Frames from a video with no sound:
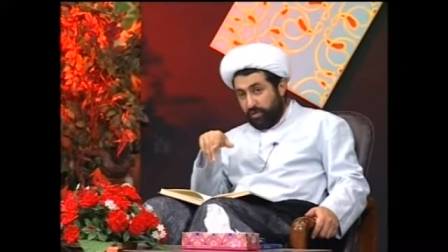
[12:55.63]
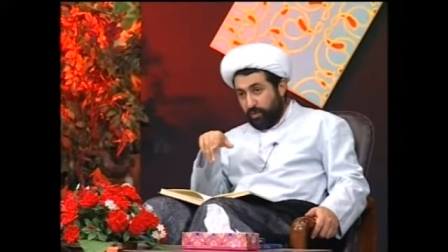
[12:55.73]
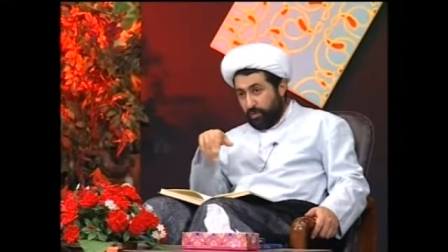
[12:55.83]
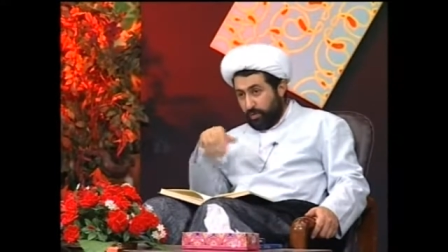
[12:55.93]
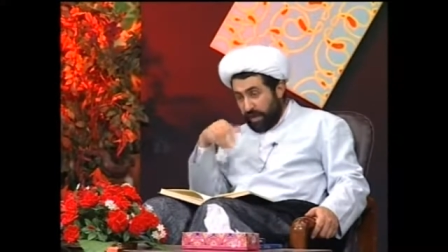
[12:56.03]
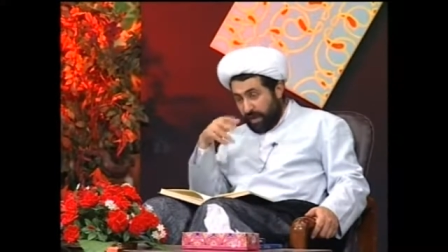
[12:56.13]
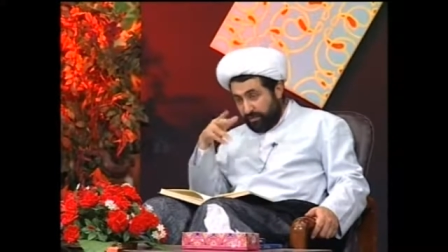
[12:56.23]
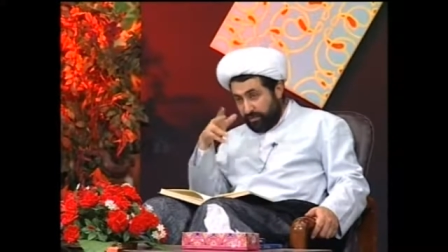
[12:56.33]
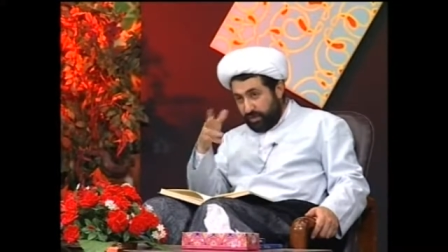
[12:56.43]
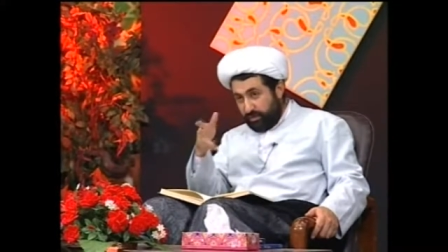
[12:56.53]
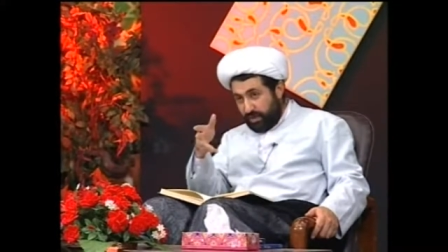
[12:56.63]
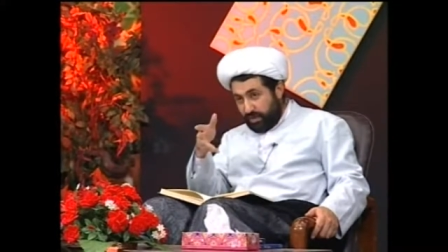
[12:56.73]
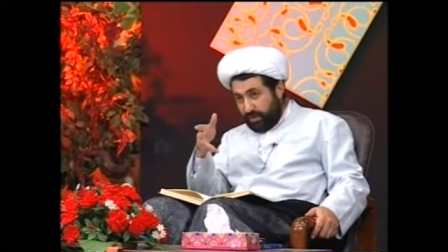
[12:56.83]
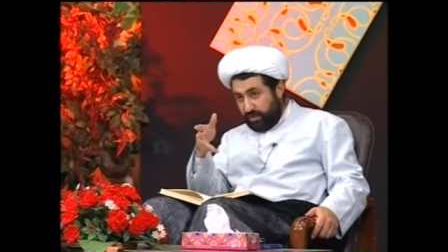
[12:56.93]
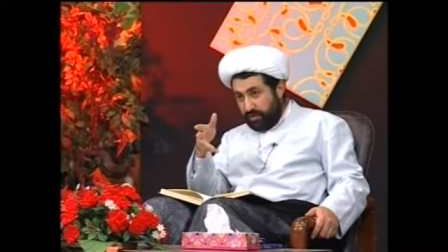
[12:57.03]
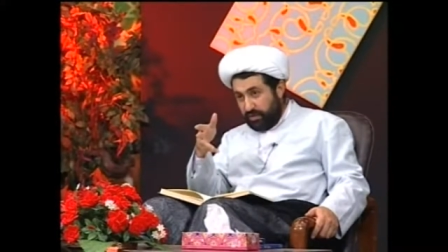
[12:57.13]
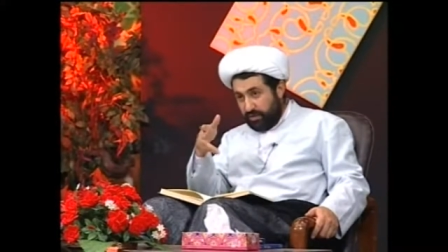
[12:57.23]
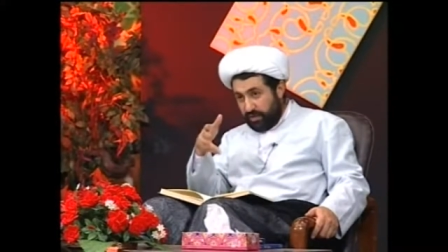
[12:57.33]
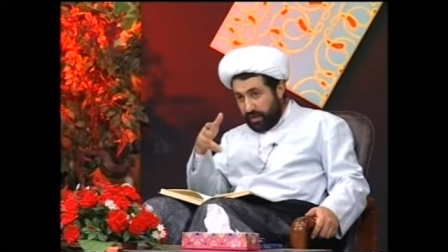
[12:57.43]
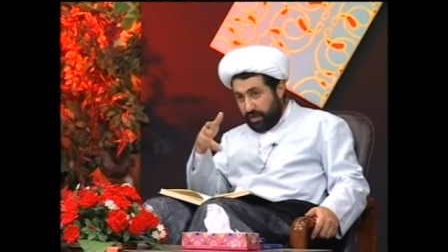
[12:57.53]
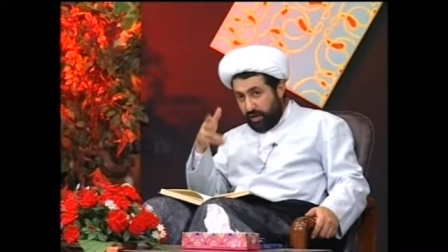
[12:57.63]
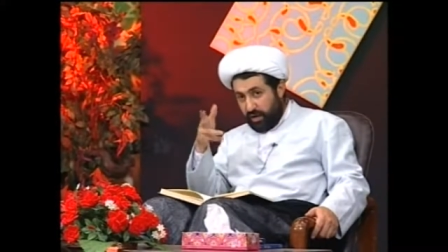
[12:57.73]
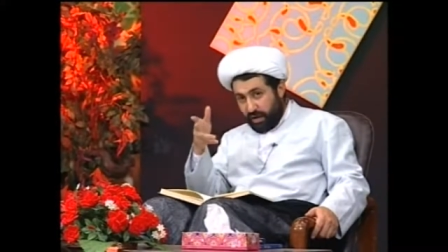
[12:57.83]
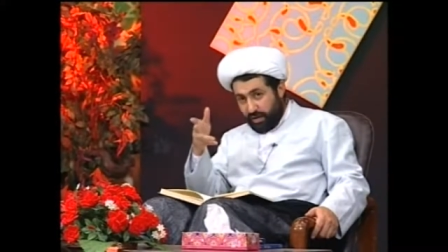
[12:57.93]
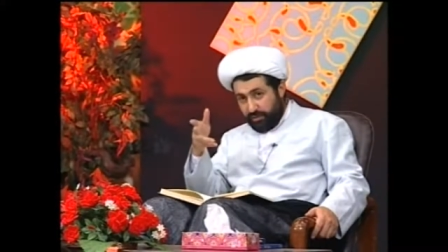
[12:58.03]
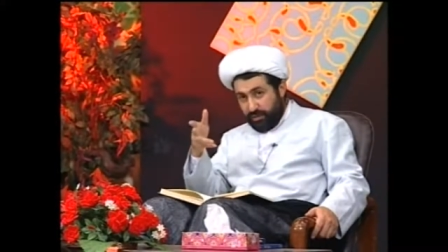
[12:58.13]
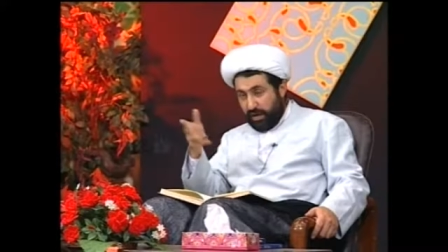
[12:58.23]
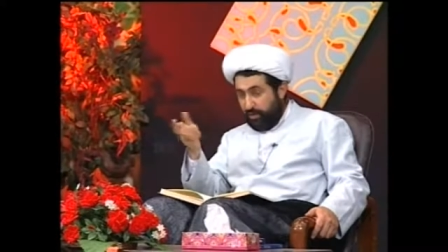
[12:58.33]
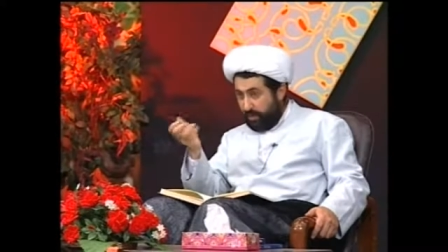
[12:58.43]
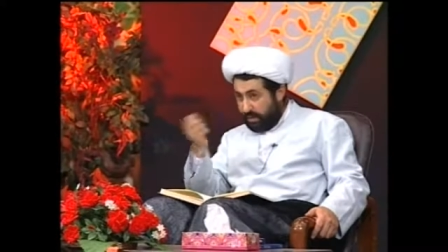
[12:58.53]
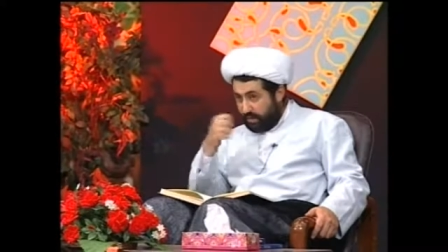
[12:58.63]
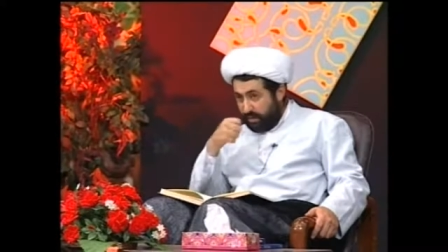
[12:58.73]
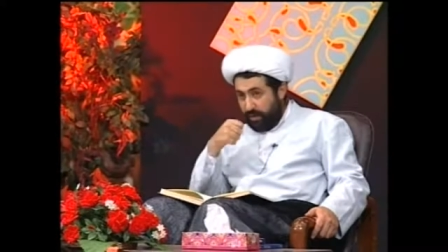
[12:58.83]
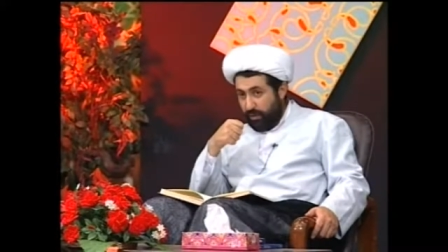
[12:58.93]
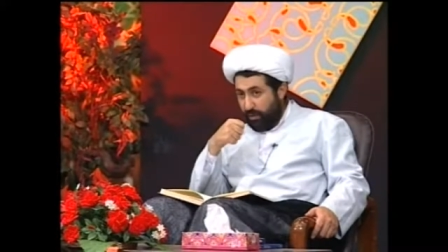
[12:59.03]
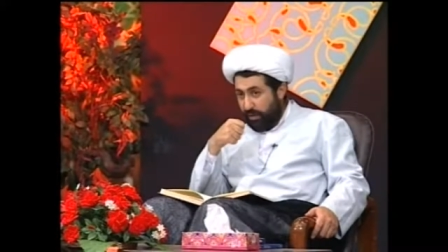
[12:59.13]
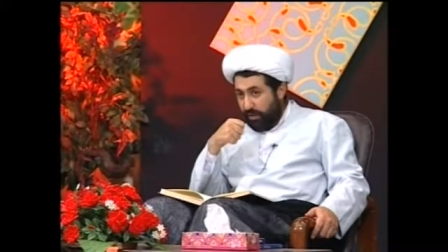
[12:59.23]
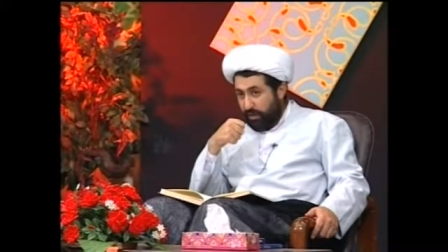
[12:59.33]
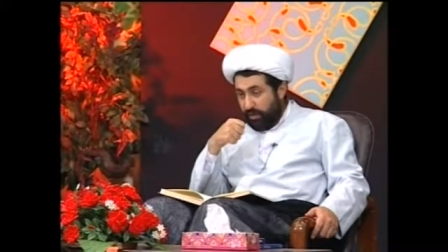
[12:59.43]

we have given it a life, and we can take away?